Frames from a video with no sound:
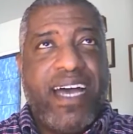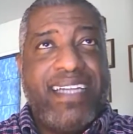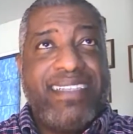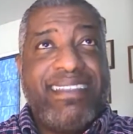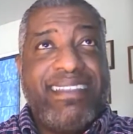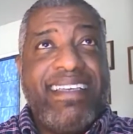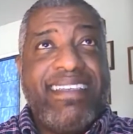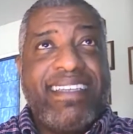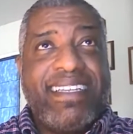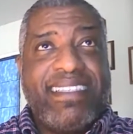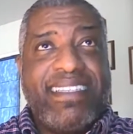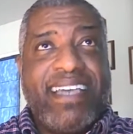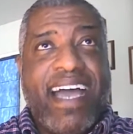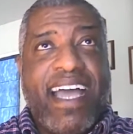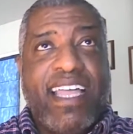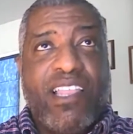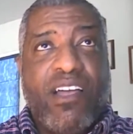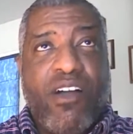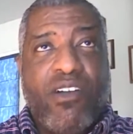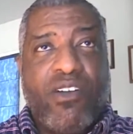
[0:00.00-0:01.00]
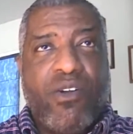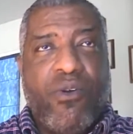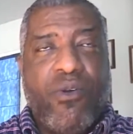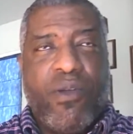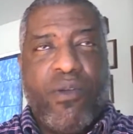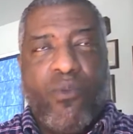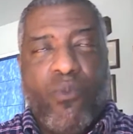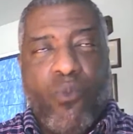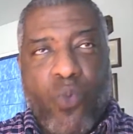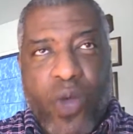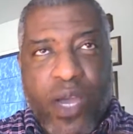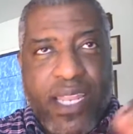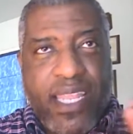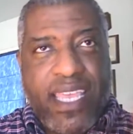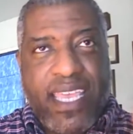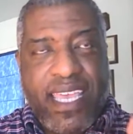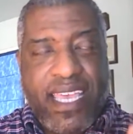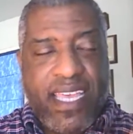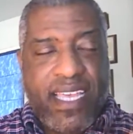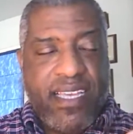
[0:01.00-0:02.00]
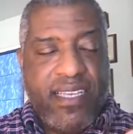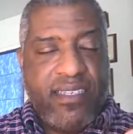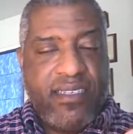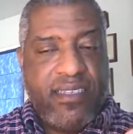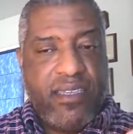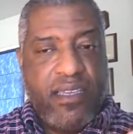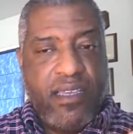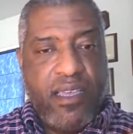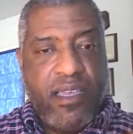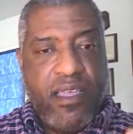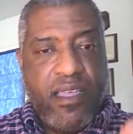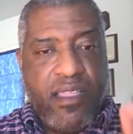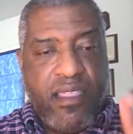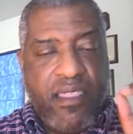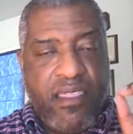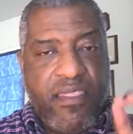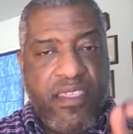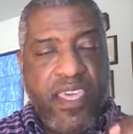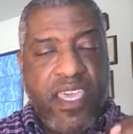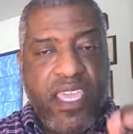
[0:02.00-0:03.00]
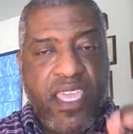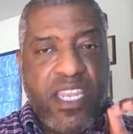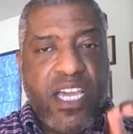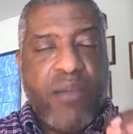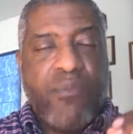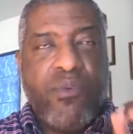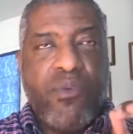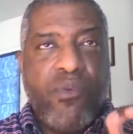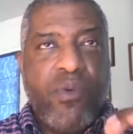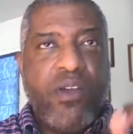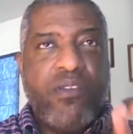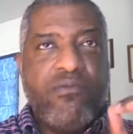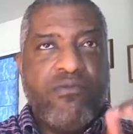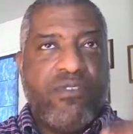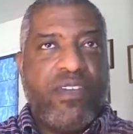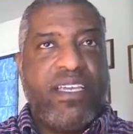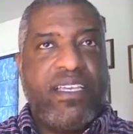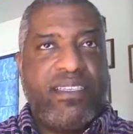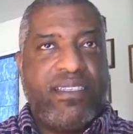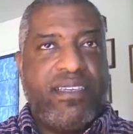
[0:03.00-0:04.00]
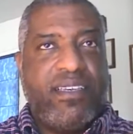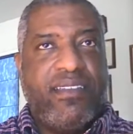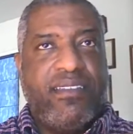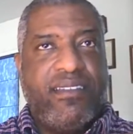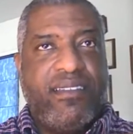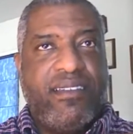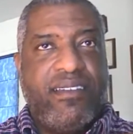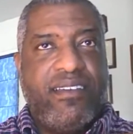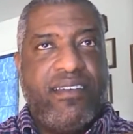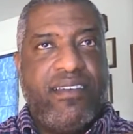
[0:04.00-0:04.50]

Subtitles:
a decent dialogue going. What is the number one reason